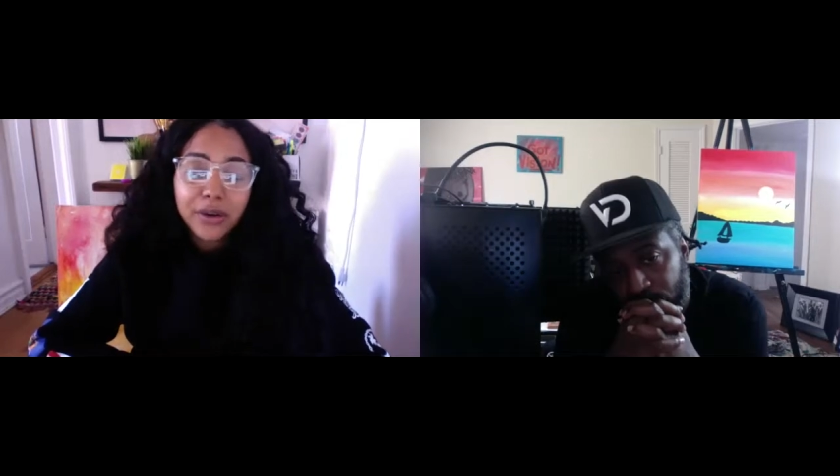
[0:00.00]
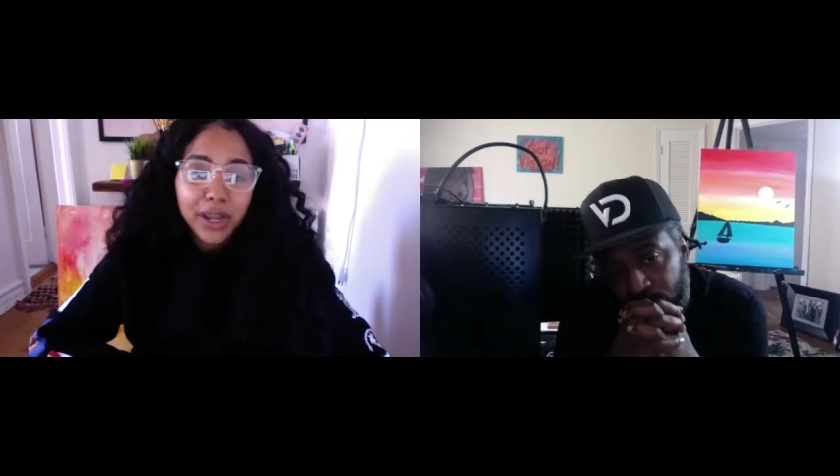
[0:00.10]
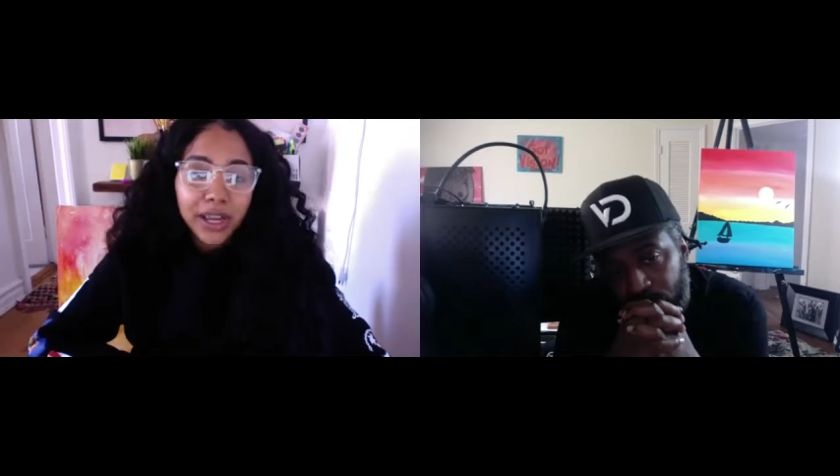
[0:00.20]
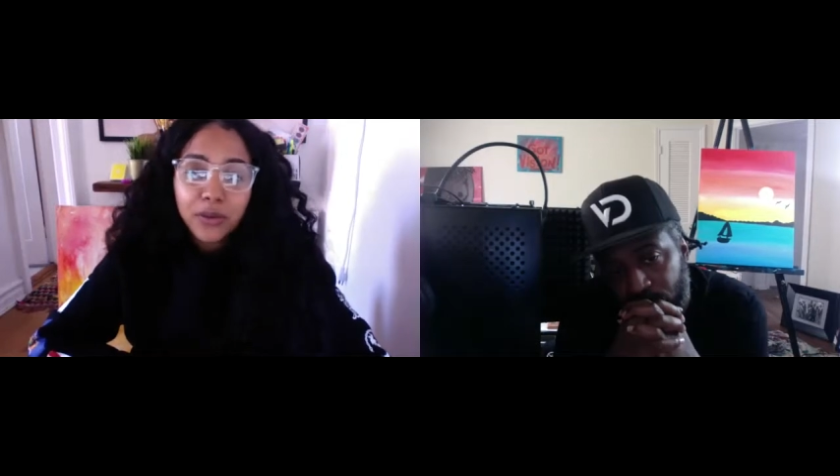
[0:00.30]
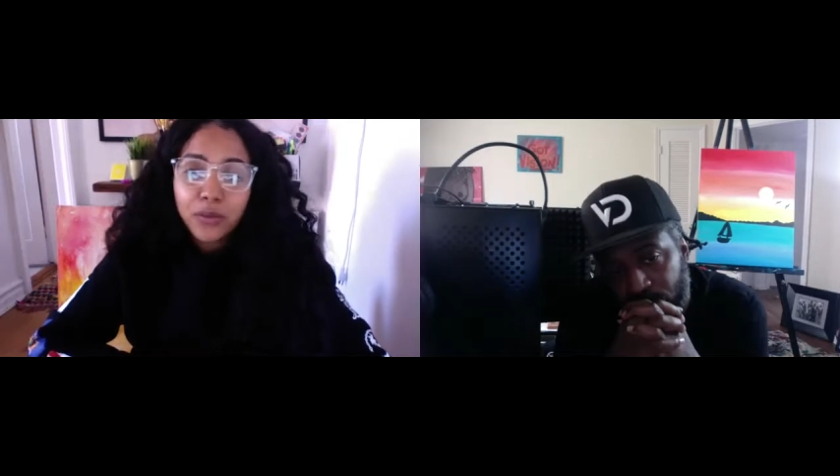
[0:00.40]

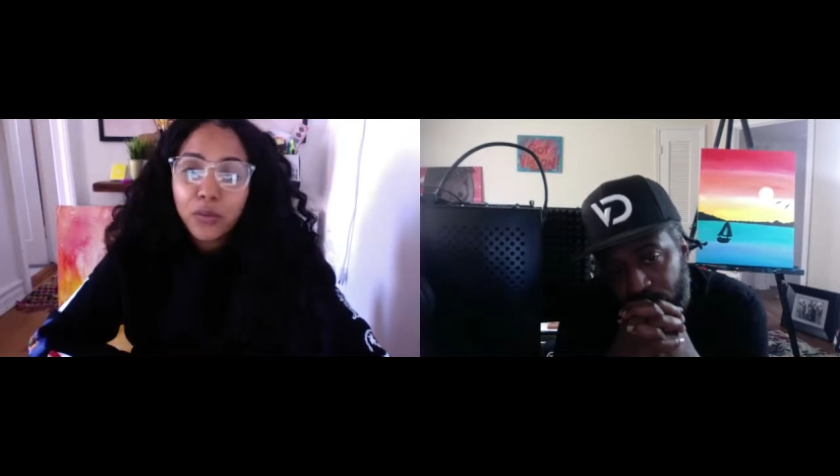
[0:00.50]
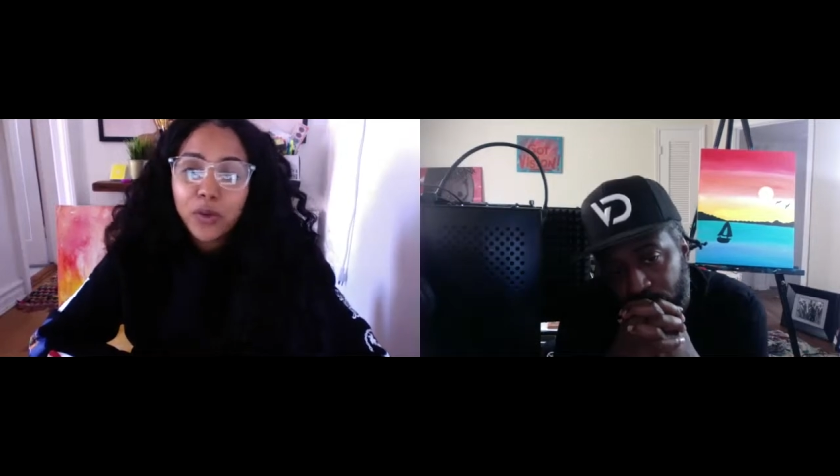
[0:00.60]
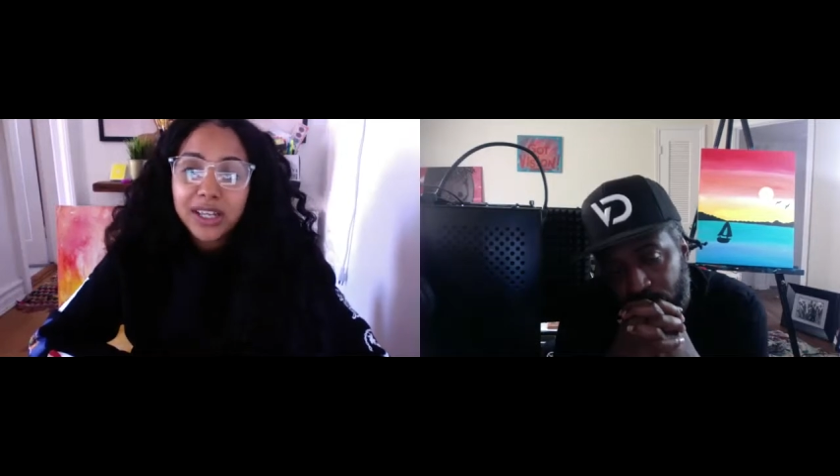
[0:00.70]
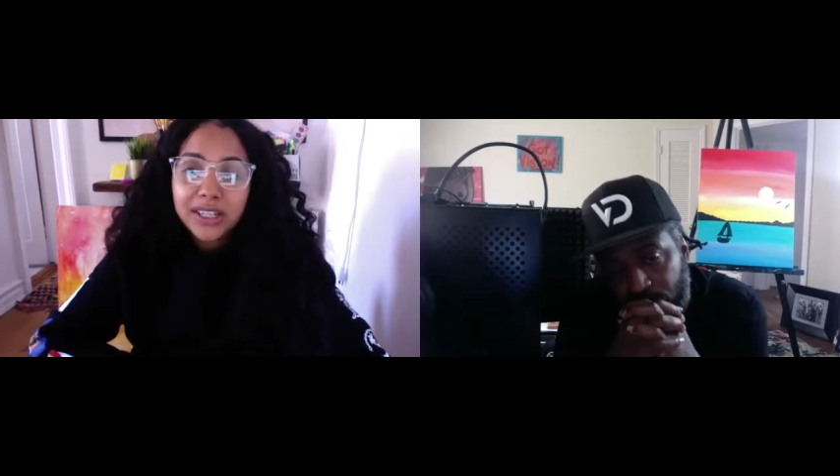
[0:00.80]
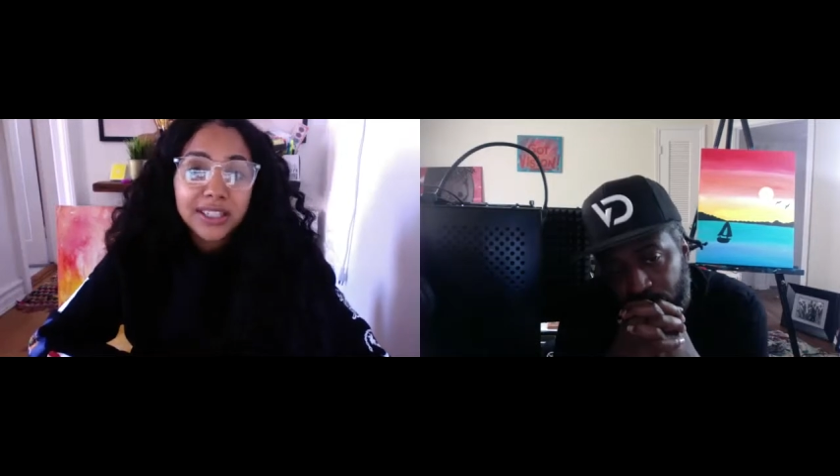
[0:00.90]
okay,
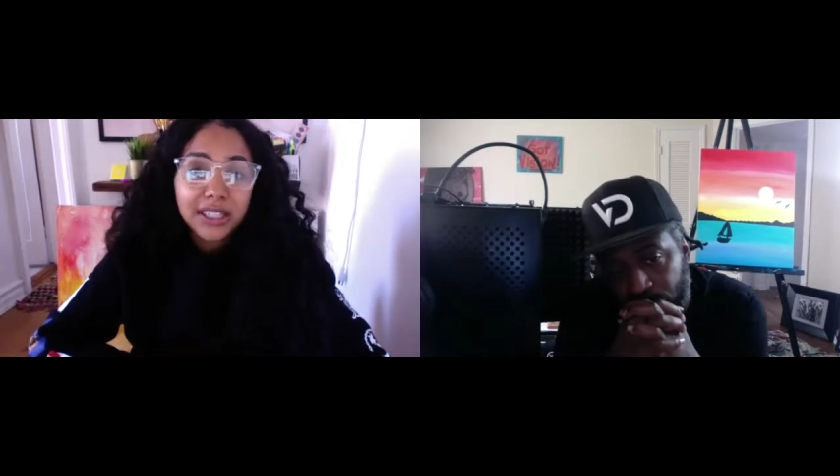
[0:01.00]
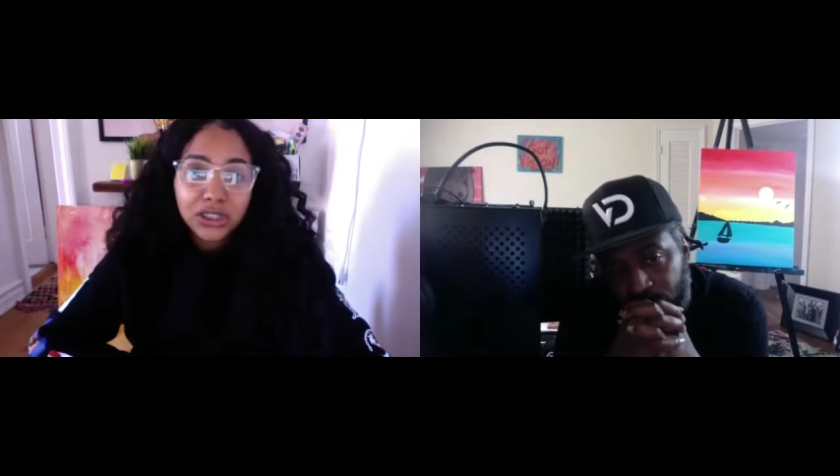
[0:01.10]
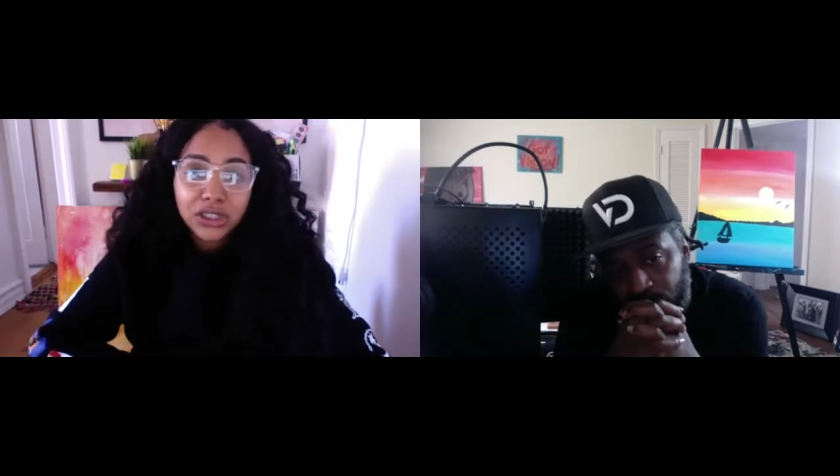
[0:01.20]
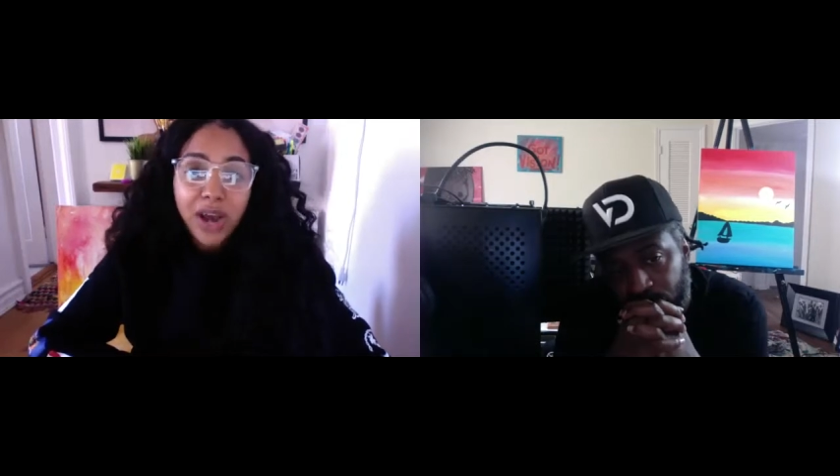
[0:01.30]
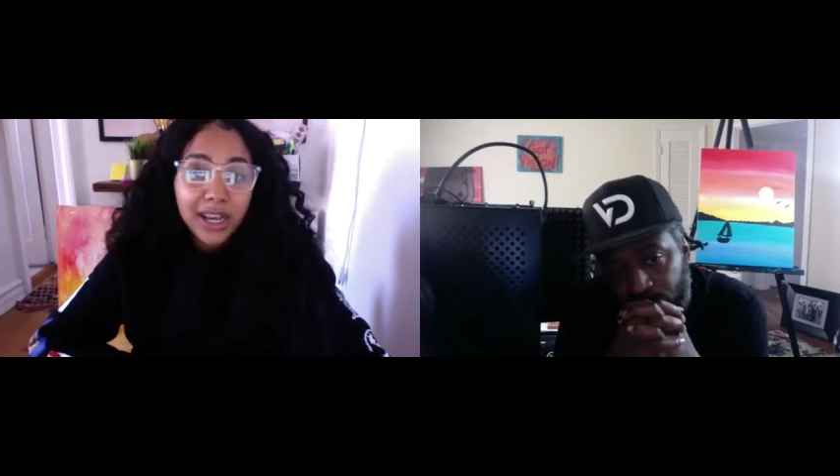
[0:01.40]
I can teach